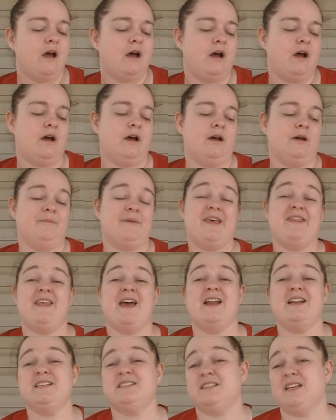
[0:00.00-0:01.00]
And
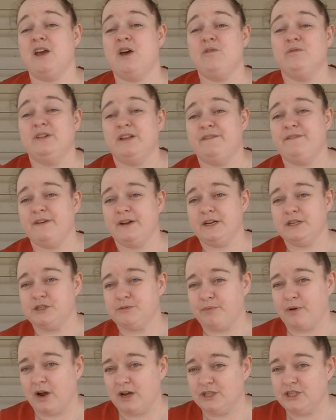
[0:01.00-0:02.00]
that is the only
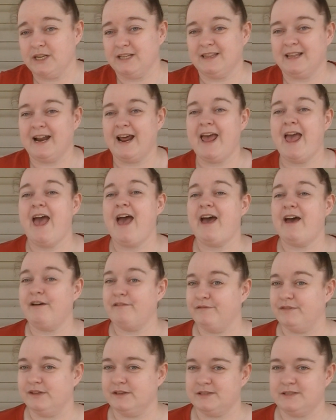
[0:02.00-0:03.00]
finished project that I
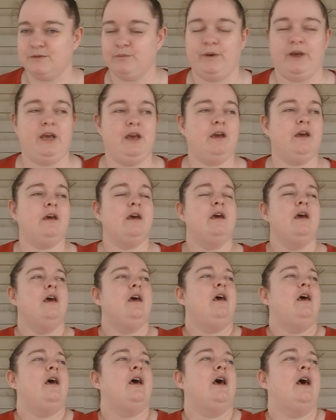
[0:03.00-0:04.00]
have this week.
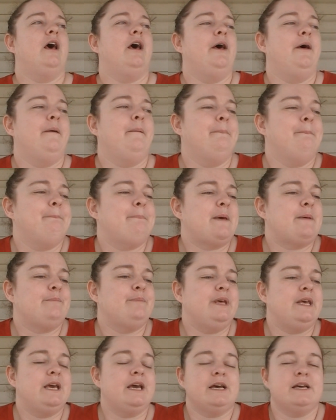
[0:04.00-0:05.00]

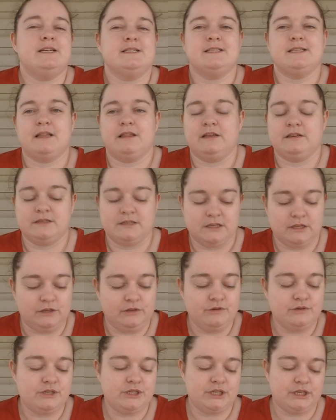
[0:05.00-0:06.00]
Because the
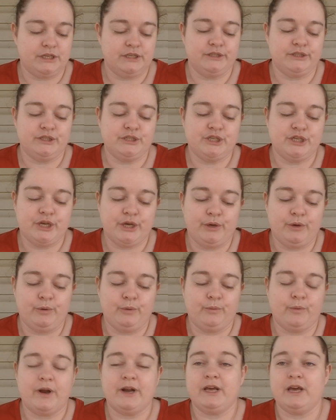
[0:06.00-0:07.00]
solution
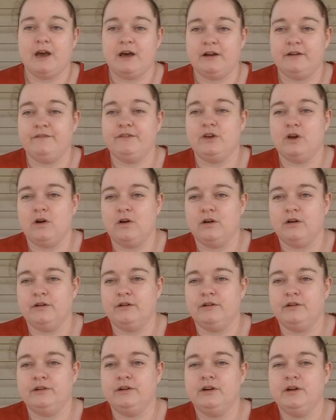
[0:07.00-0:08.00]
to running out of
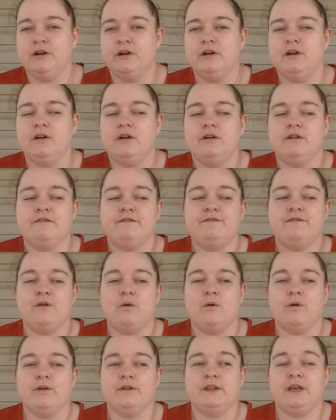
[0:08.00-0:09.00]
yarn
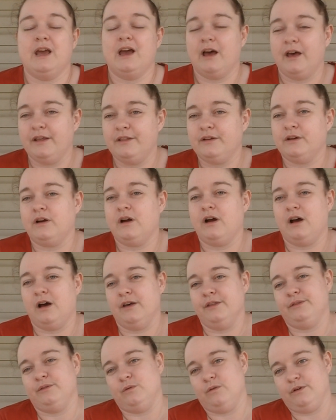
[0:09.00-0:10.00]
for the other
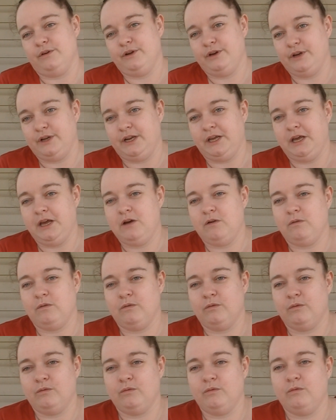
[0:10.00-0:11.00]
Hawthorne hoodie
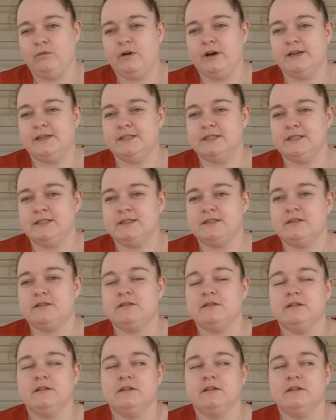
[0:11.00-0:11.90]
was